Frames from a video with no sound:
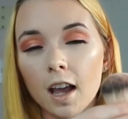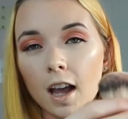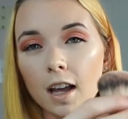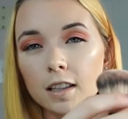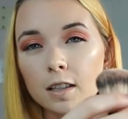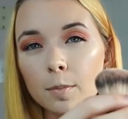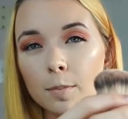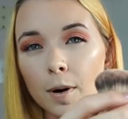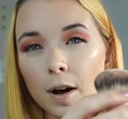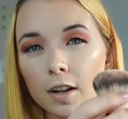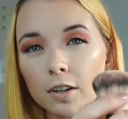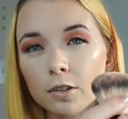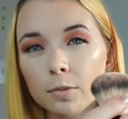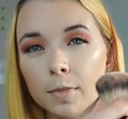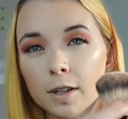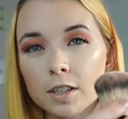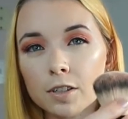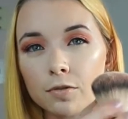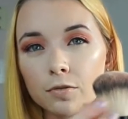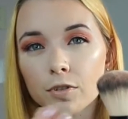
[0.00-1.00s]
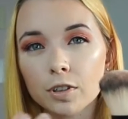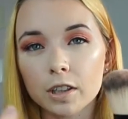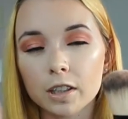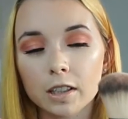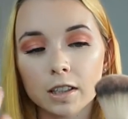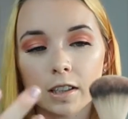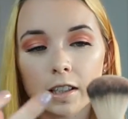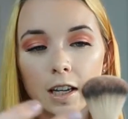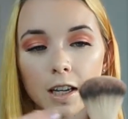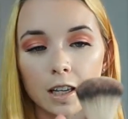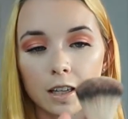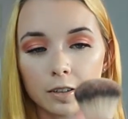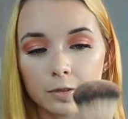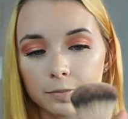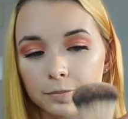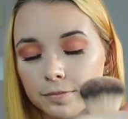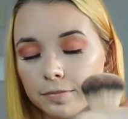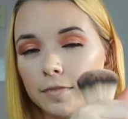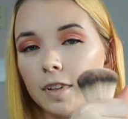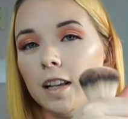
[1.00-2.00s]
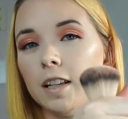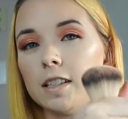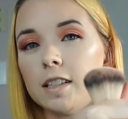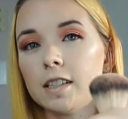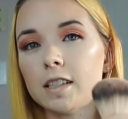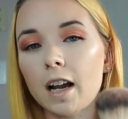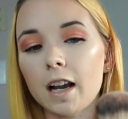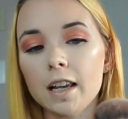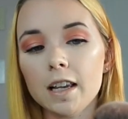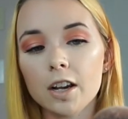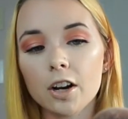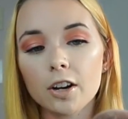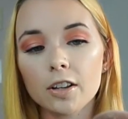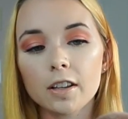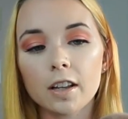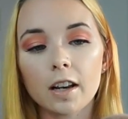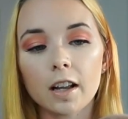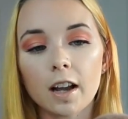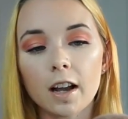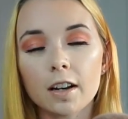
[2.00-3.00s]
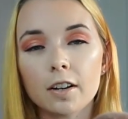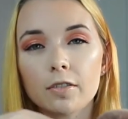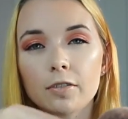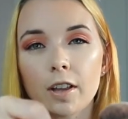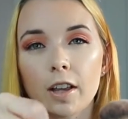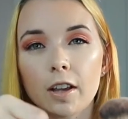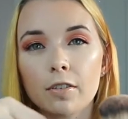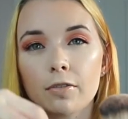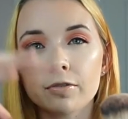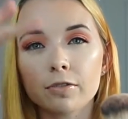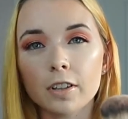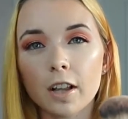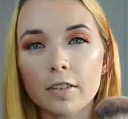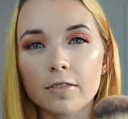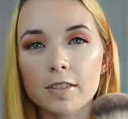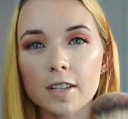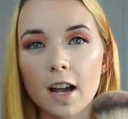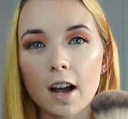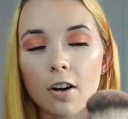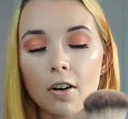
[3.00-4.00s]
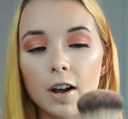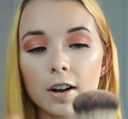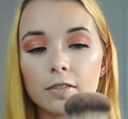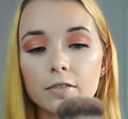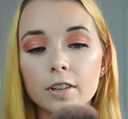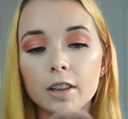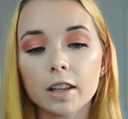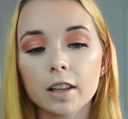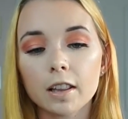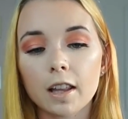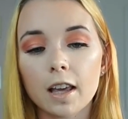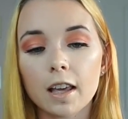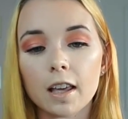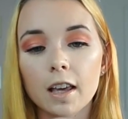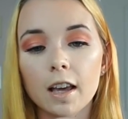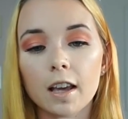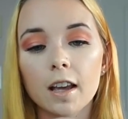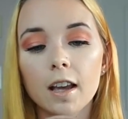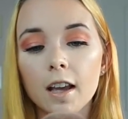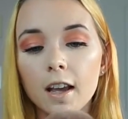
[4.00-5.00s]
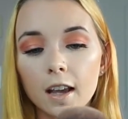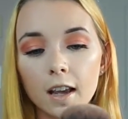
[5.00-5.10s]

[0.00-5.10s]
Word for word: at the bottom it's really like it's tight here and then it kind of like fluffs out. I really like it.